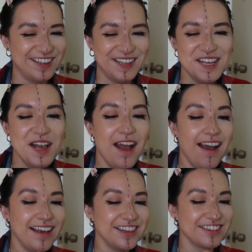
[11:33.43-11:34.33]

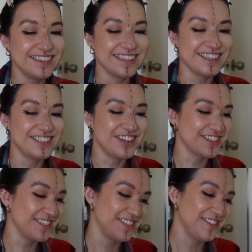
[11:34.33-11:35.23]
Look like a
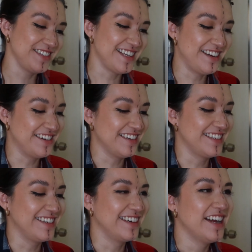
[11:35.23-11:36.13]
Dr. Seuss
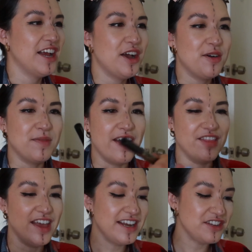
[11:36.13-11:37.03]
character. And
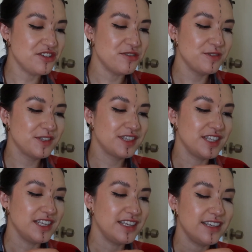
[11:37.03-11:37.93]
then you use
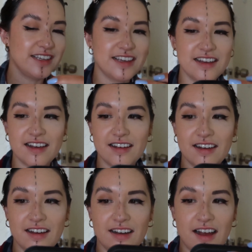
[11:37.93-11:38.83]
the
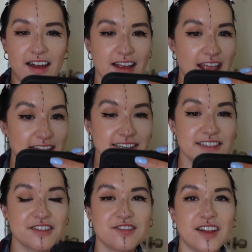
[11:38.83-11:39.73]
end
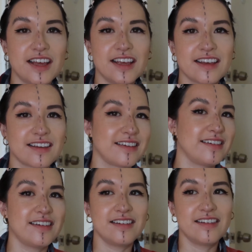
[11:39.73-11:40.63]
of like
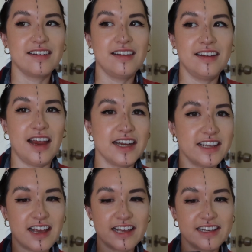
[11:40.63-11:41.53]

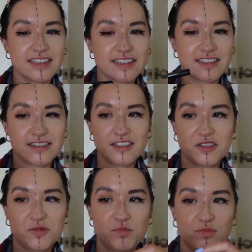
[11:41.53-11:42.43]
any, I
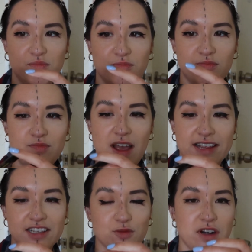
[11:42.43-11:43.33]
guess
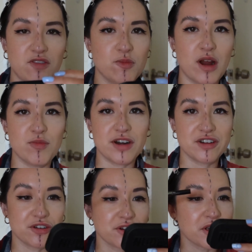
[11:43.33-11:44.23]
whatever brow
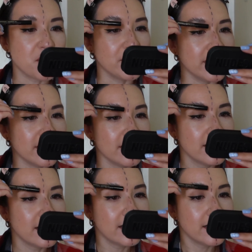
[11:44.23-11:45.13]
product you're gonna go in,
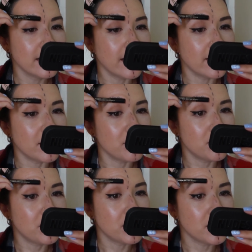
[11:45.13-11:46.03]
and then
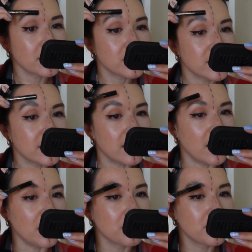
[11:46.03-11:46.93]
push it
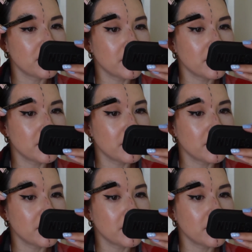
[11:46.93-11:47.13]
up.